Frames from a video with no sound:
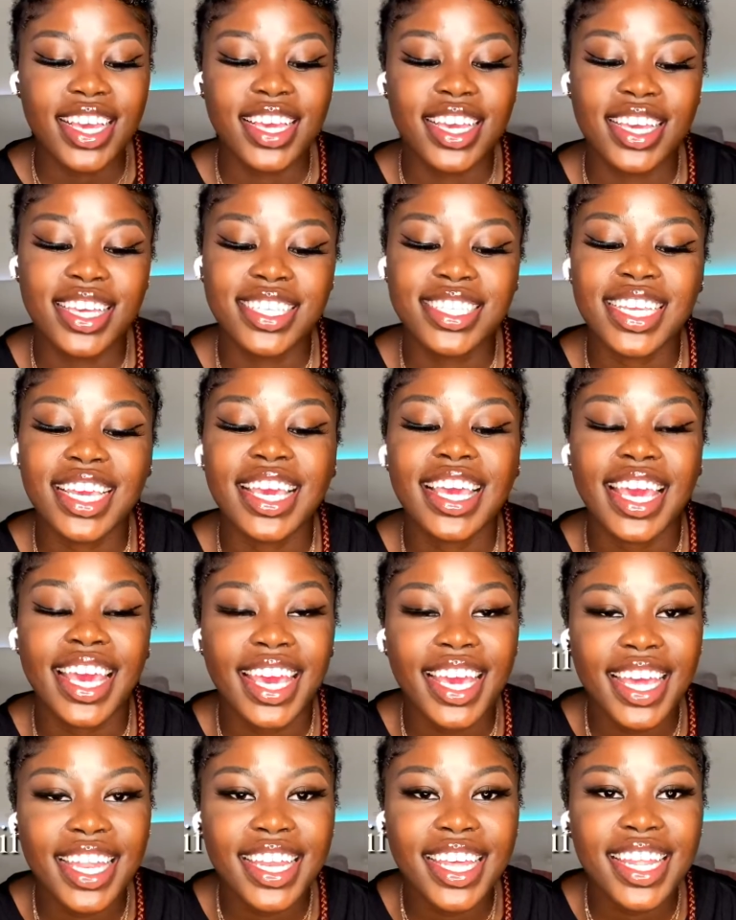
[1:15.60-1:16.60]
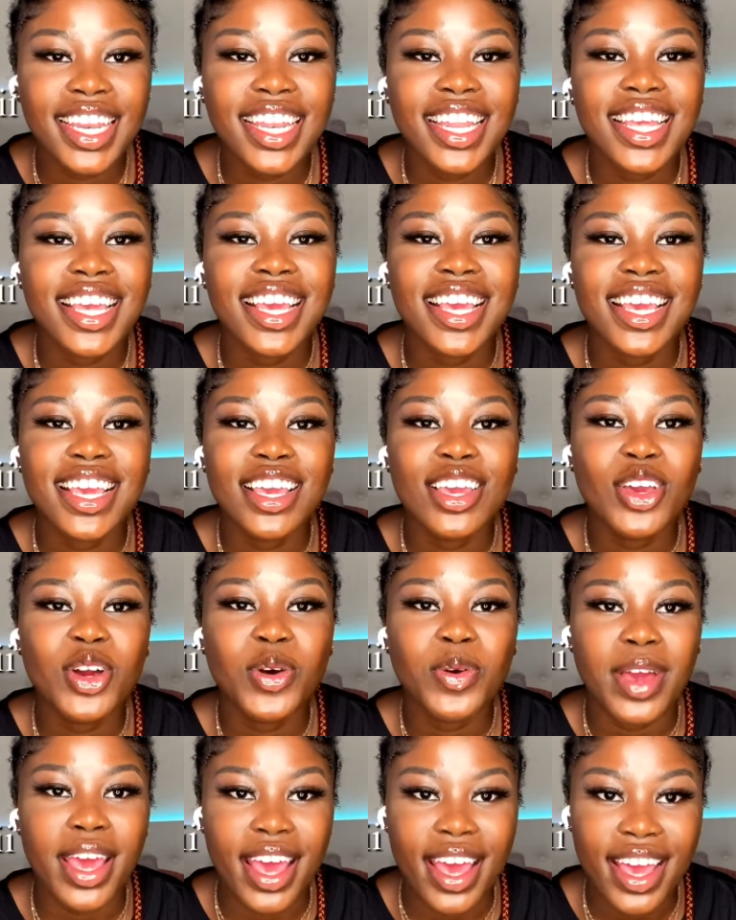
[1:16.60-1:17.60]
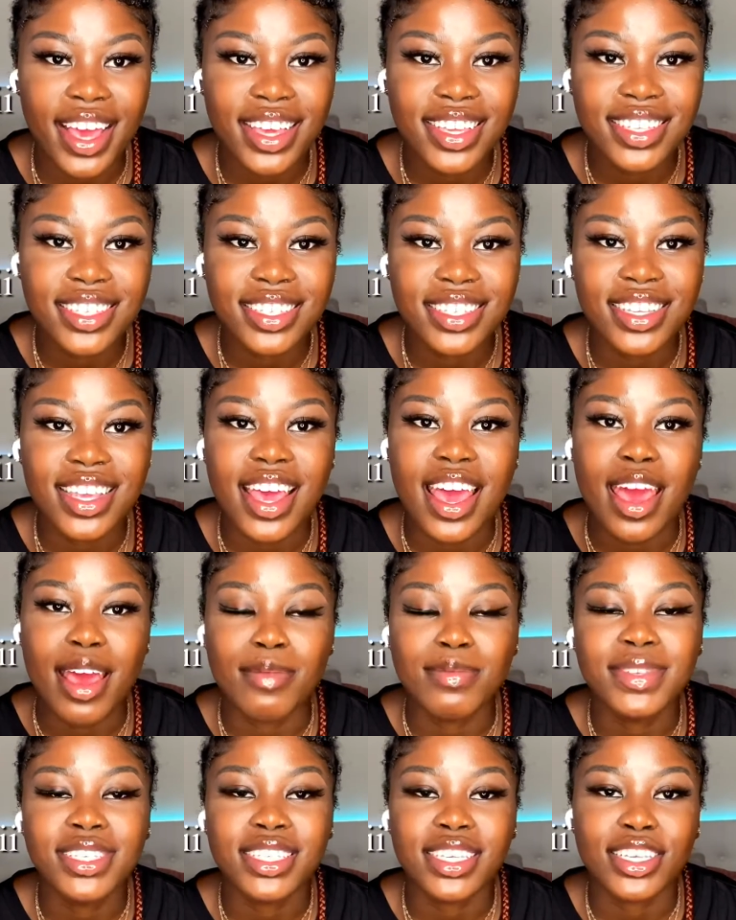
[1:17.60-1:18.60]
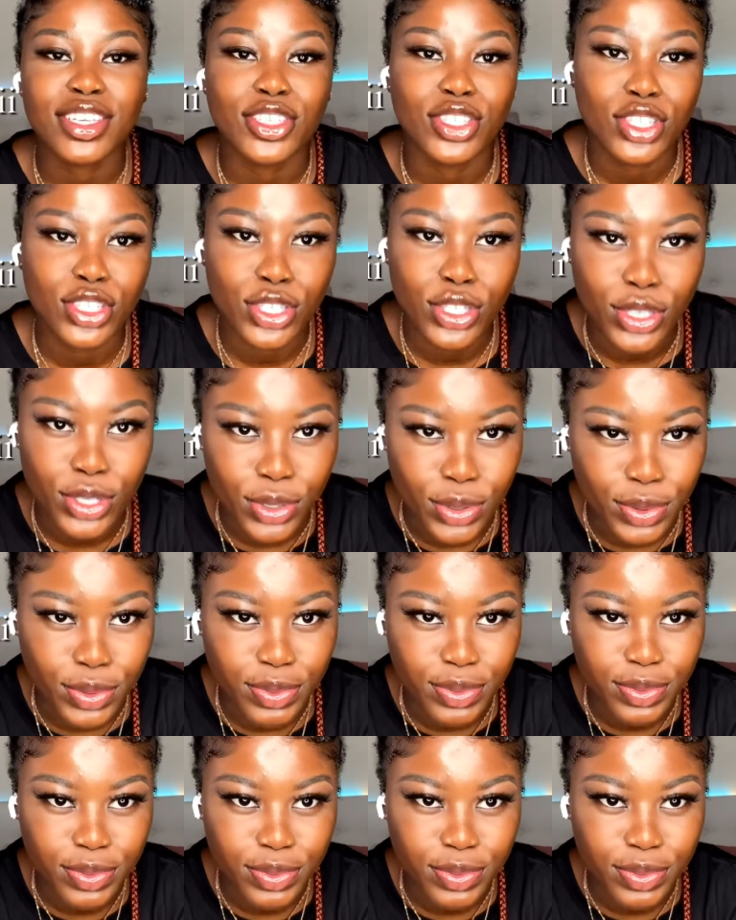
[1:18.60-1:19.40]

is a Canon EOS M6 II.